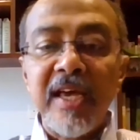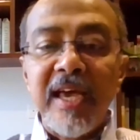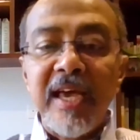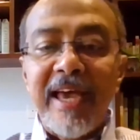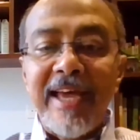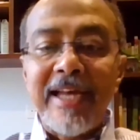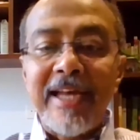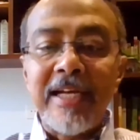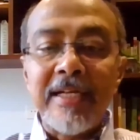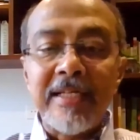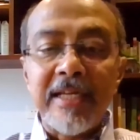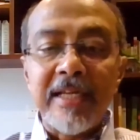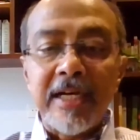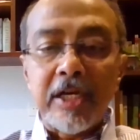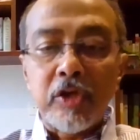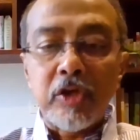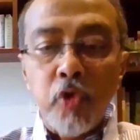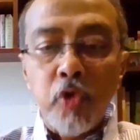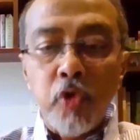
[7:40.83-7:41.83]
And
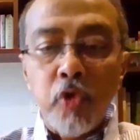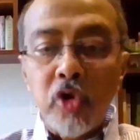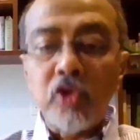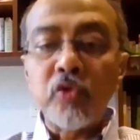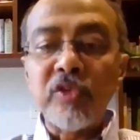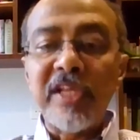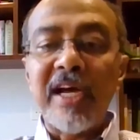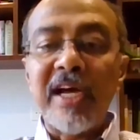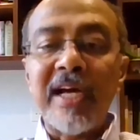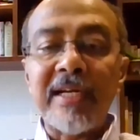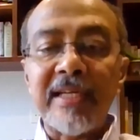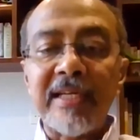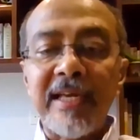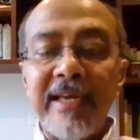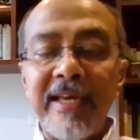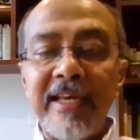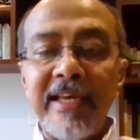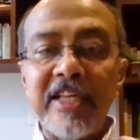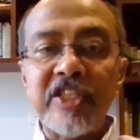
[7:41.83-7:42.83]
core to that
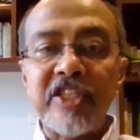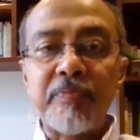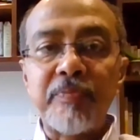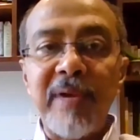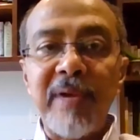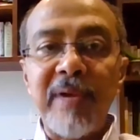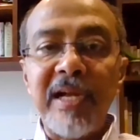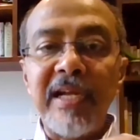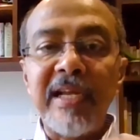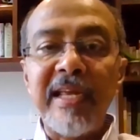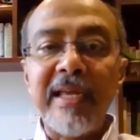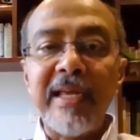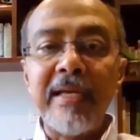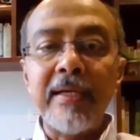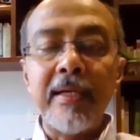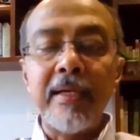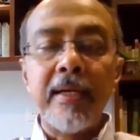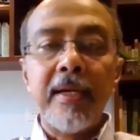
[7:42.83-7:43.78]
is building